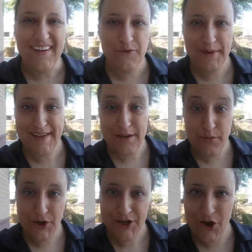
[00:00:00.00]
everybody
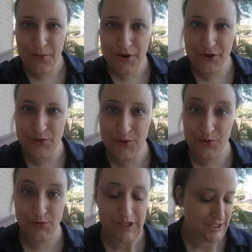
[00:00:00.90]
good morning hope y'all are doing
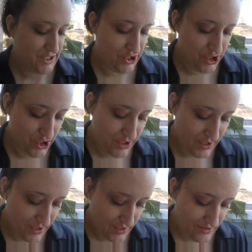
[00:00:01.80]
really good
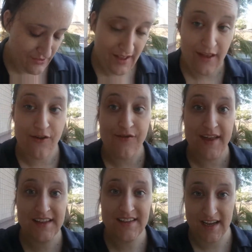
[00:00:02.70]
it is a
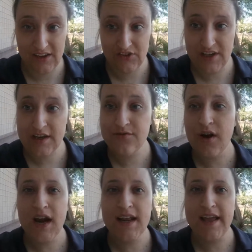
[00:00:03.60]
fantastic
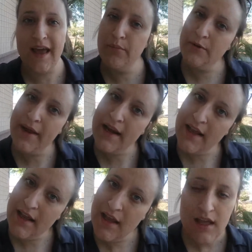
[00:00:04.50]
friday happy to
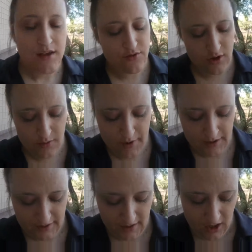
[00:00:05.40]
payday you got
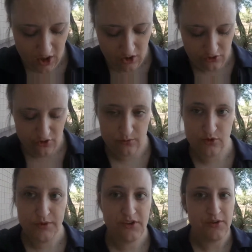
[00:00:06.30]
paid today so
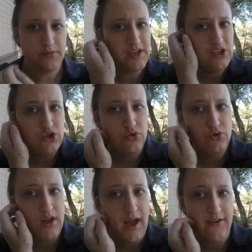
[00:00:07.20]
i'm doing something
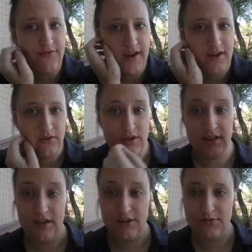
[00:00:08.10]
new that i found
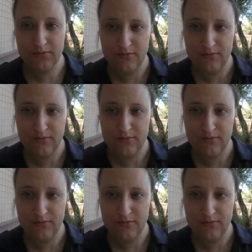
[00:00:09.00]
a new